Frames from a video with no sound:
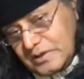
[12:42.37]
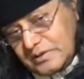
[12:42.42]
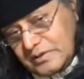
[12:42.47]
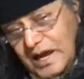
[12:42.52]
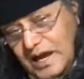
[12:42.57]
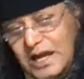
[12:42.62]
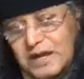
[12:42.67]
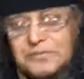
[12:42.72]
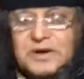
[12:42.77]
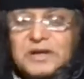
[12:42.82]

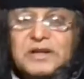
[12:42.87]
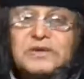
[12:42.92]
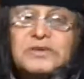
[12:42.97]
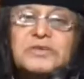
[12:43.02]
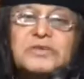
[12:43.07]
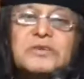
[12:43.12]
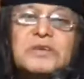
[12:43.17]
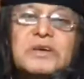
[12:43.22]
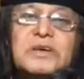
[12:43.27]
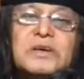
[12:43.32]
rival
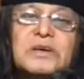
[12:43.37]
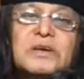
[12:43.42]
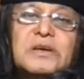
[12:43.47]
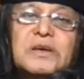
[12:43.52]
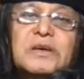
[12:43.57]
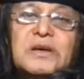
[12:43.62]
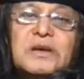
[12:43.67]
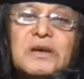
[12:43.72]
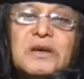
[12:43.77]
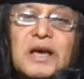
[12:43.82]
to
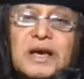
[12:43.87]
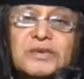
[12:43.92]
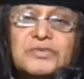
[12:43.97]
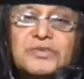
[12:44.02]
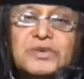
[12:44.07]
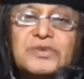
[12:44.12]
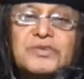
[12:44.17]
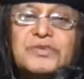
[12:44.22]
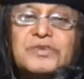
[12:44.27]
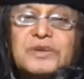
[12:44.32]
the
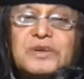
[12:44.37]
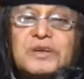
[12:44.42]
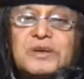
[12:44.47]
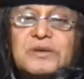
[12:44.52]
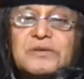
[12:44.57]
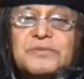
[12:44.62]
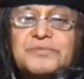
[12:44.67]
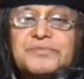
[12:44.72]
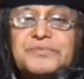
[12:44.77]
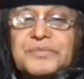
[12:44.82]

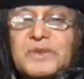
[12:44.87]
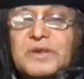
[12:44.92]
existing,